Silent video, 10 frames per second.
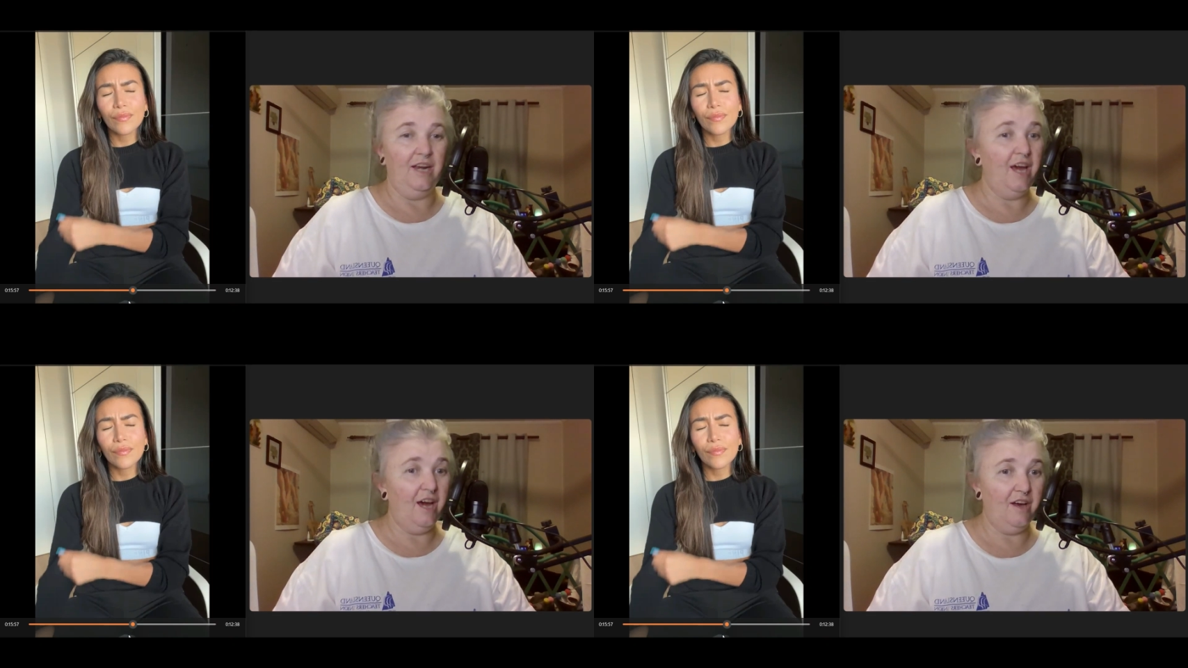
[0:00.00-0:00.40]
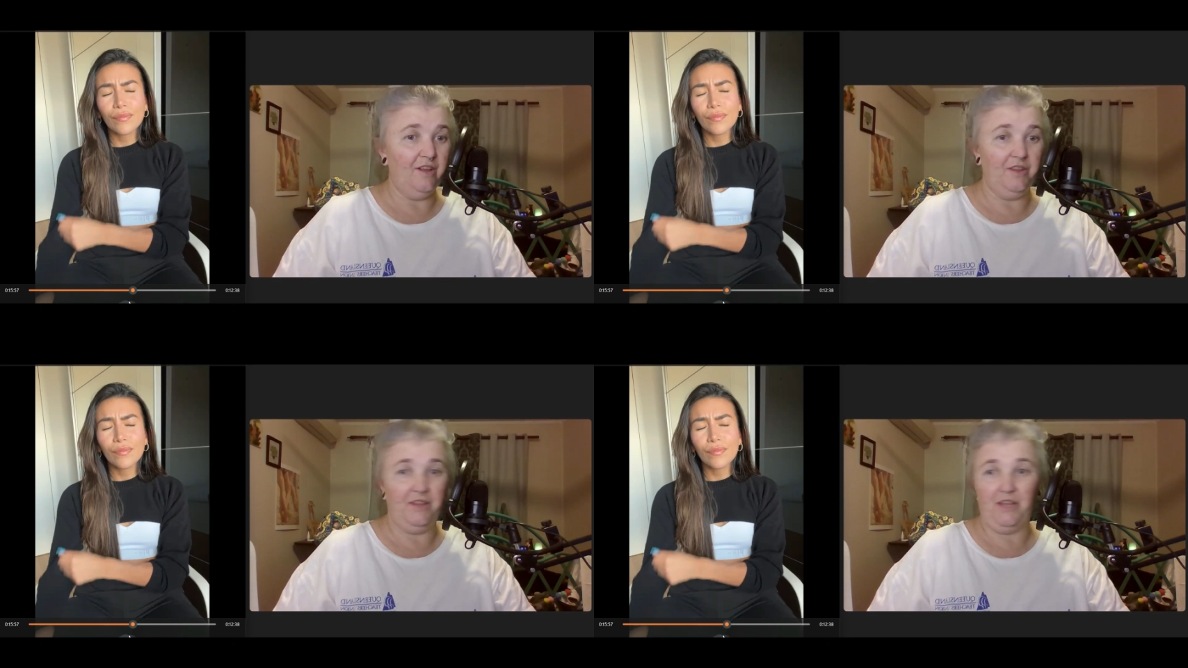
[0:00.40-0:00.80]

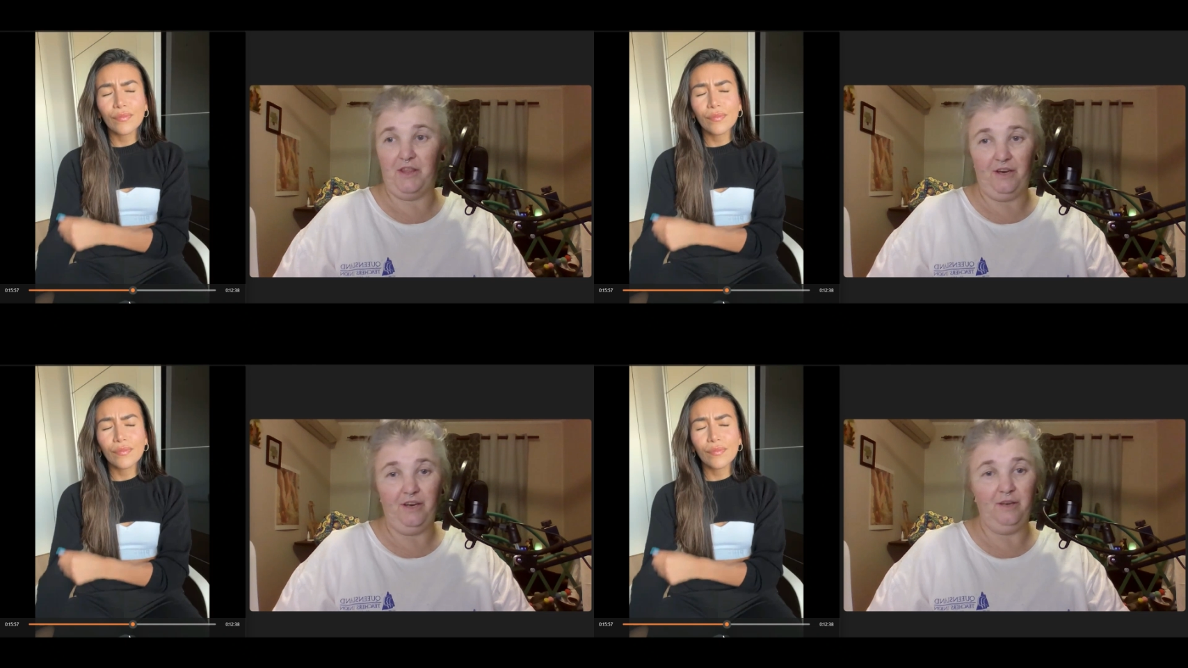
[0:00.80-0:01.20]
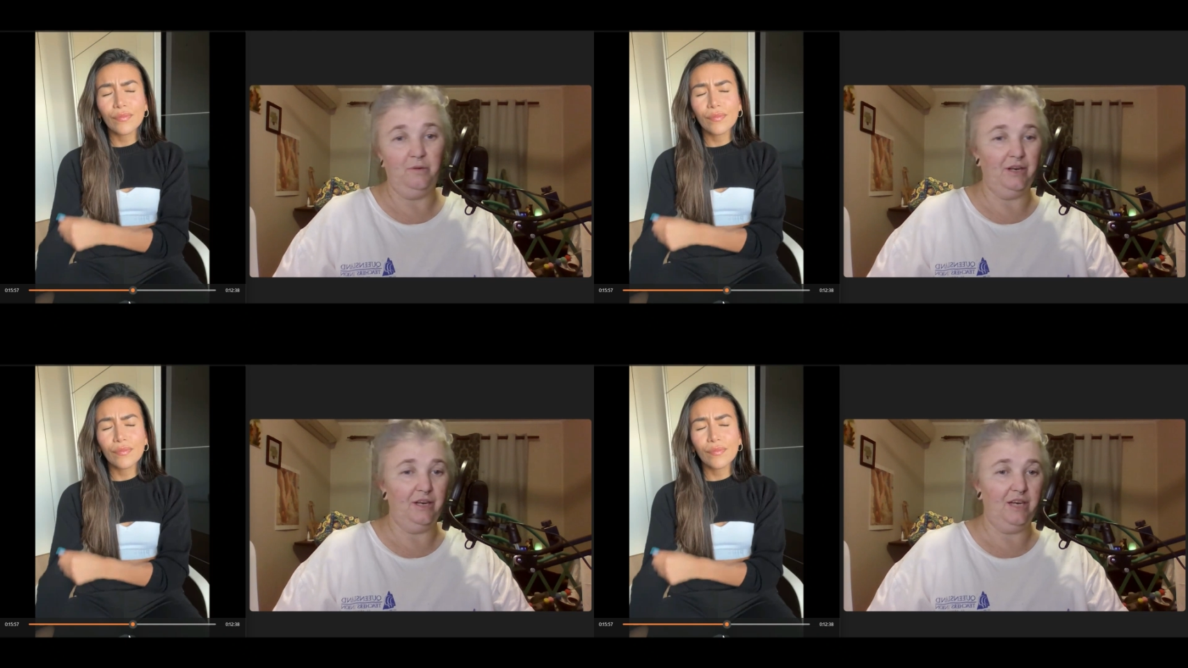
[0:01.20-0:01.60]
Speaker 1: now the
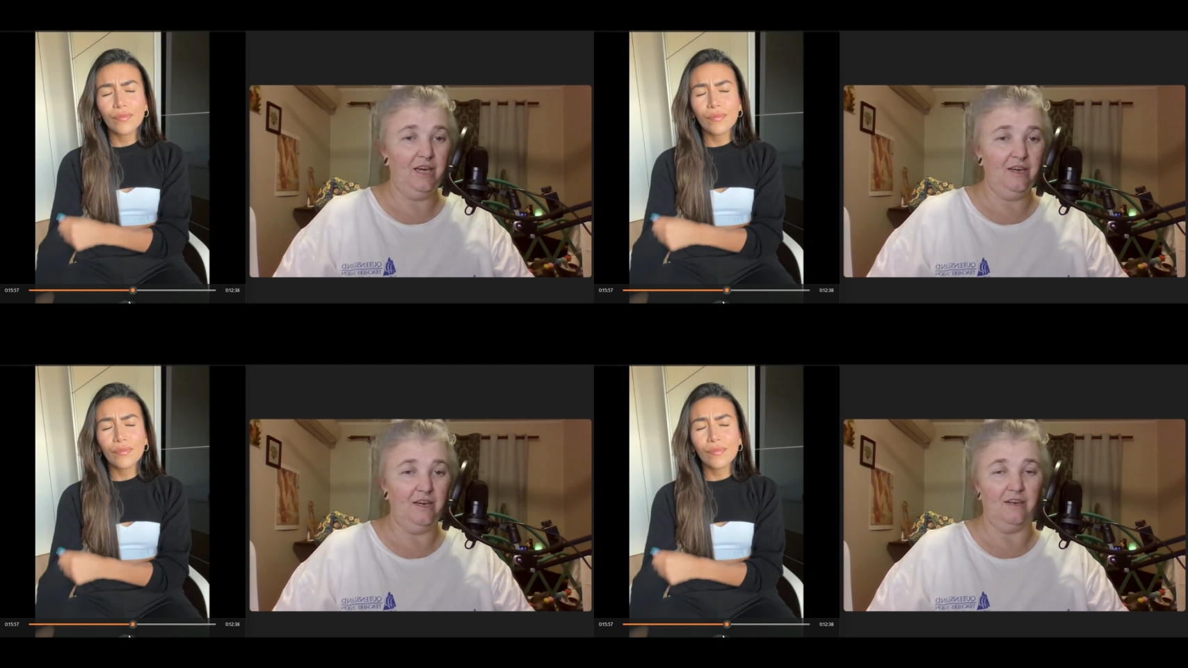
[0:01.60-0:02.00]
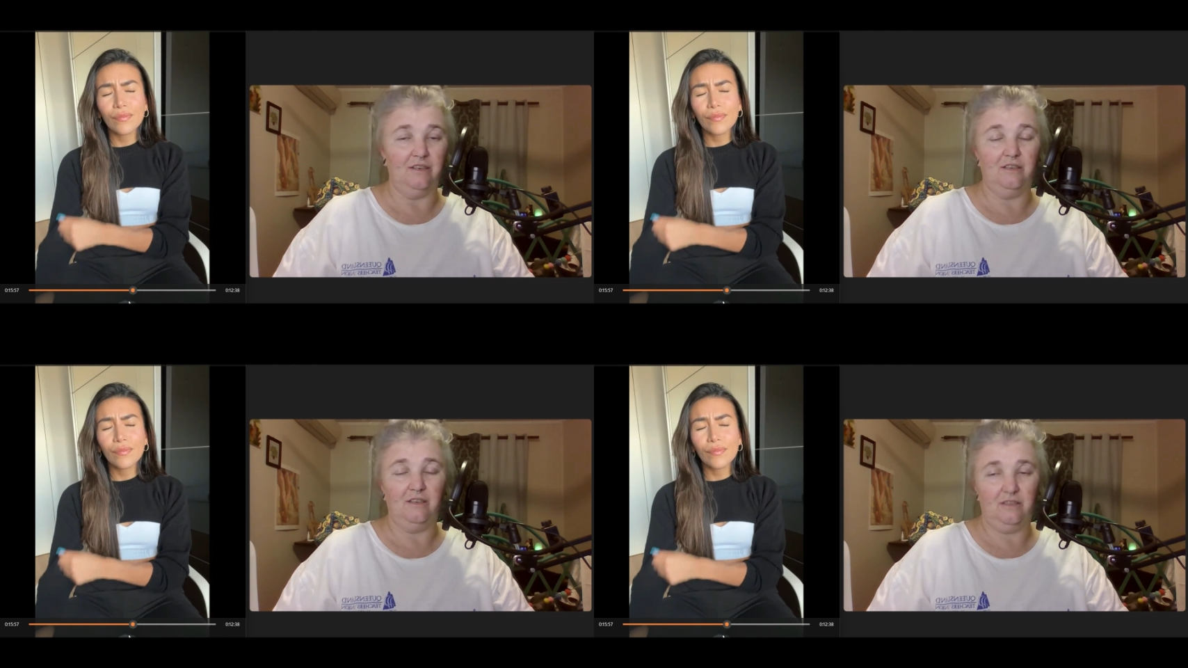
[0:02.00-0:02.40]
third one
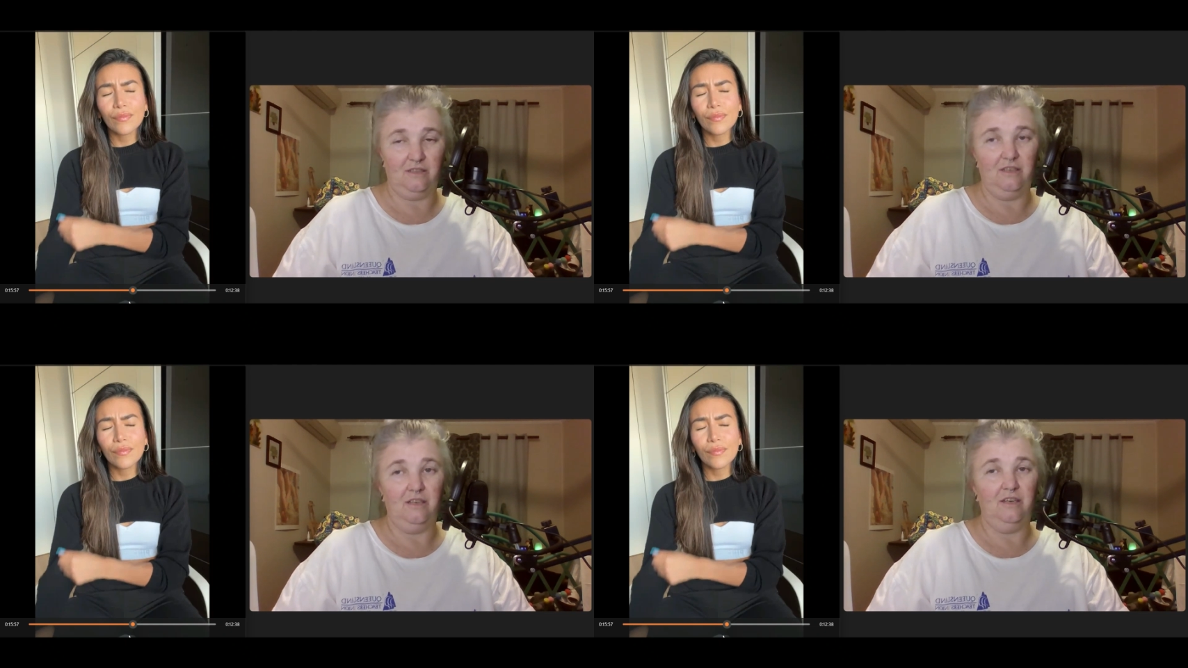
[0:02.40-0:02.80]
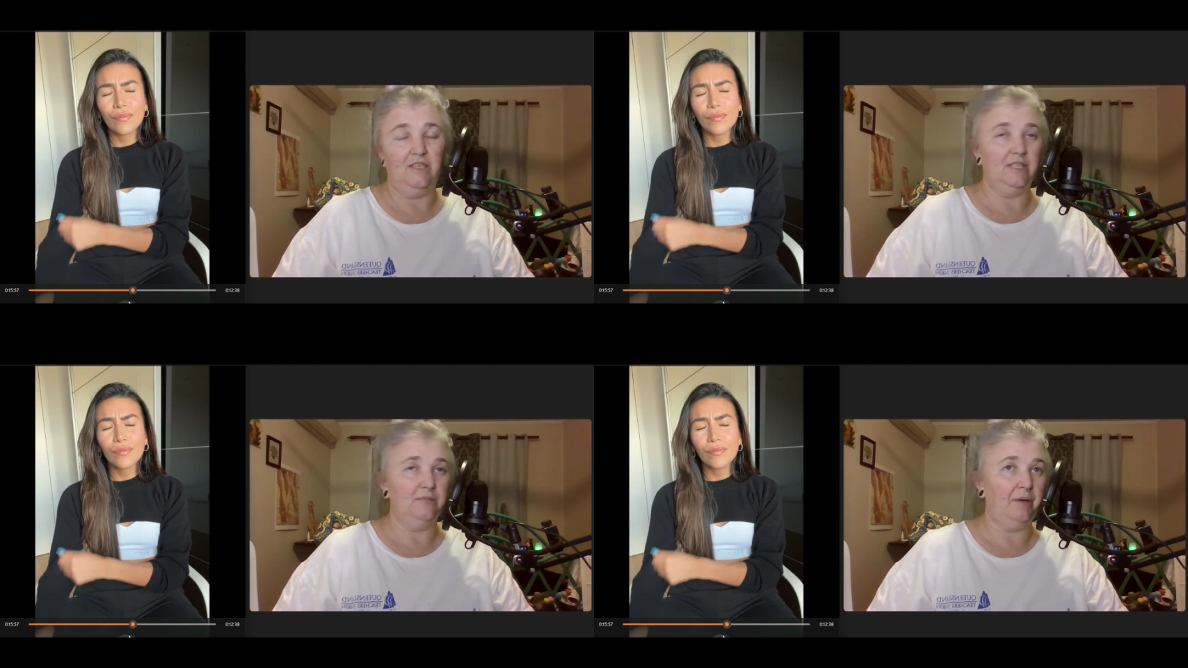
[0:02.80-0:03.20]
here
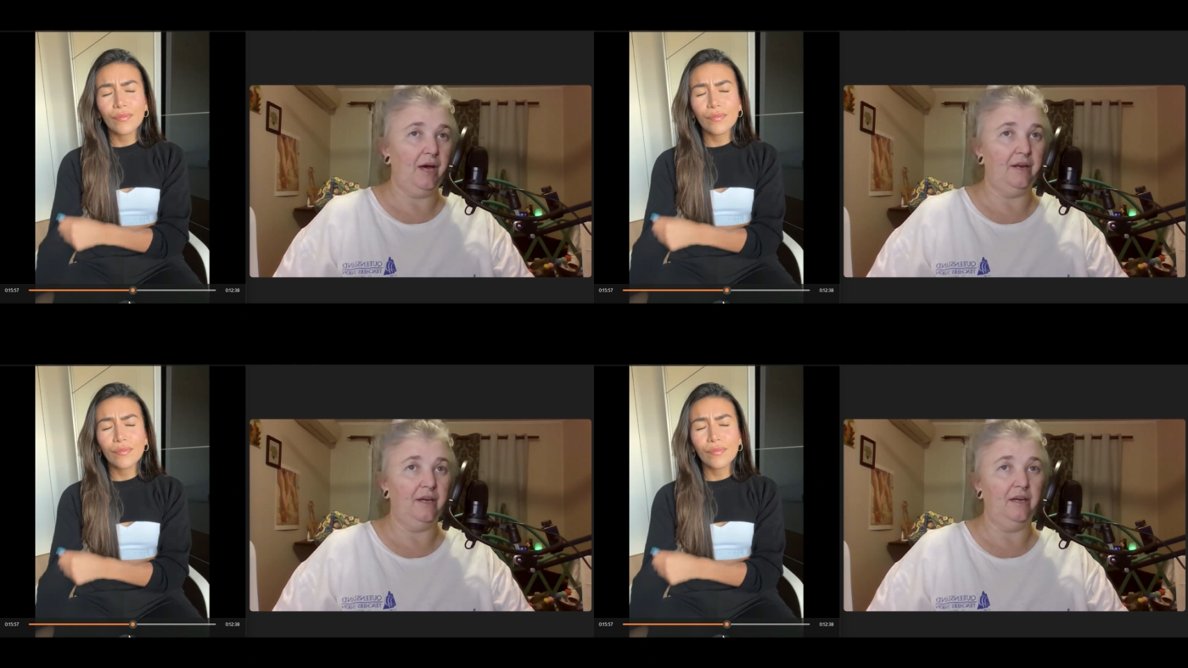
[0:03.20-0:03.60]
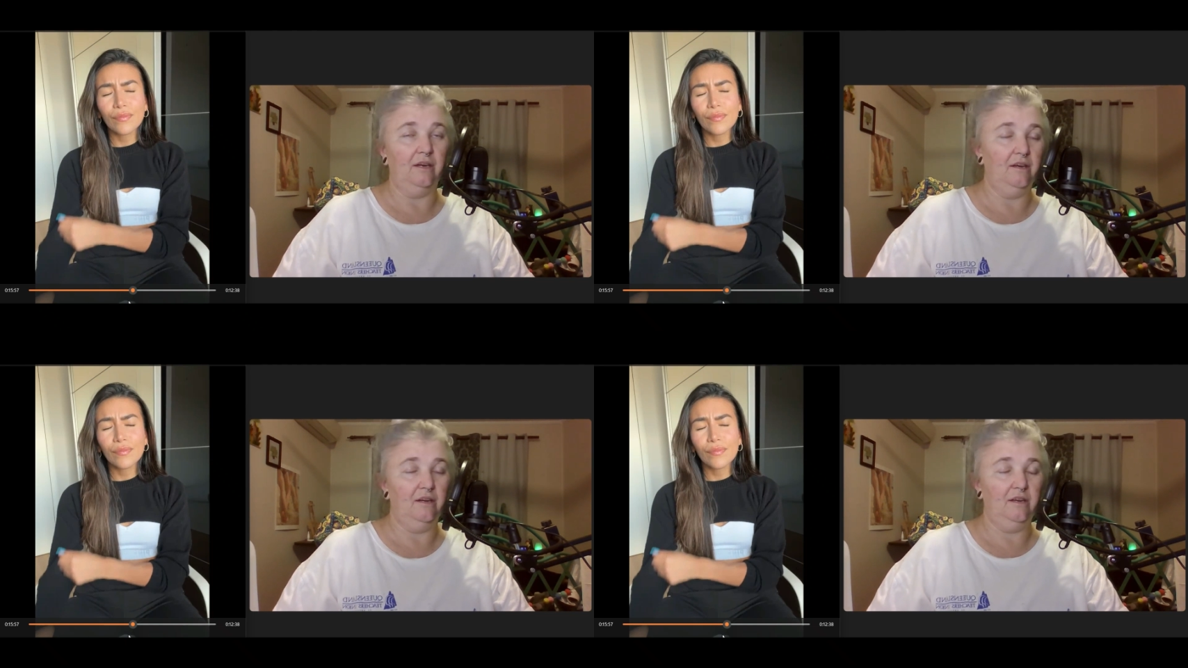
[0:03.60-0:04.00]

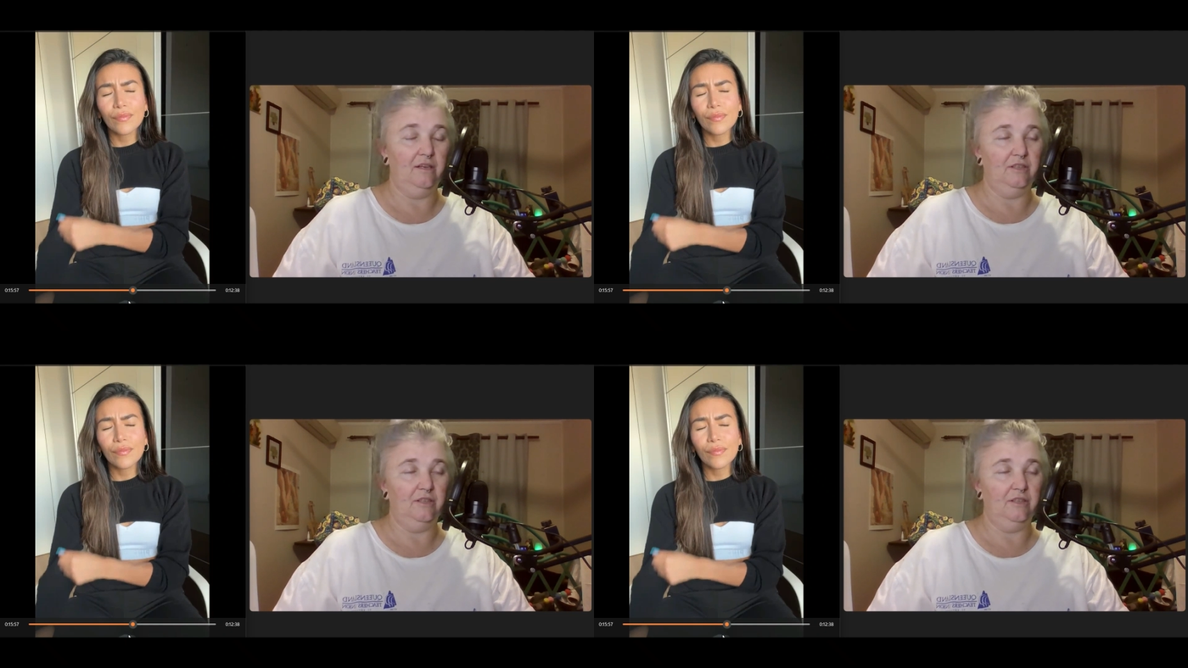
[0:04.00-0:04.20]
spouting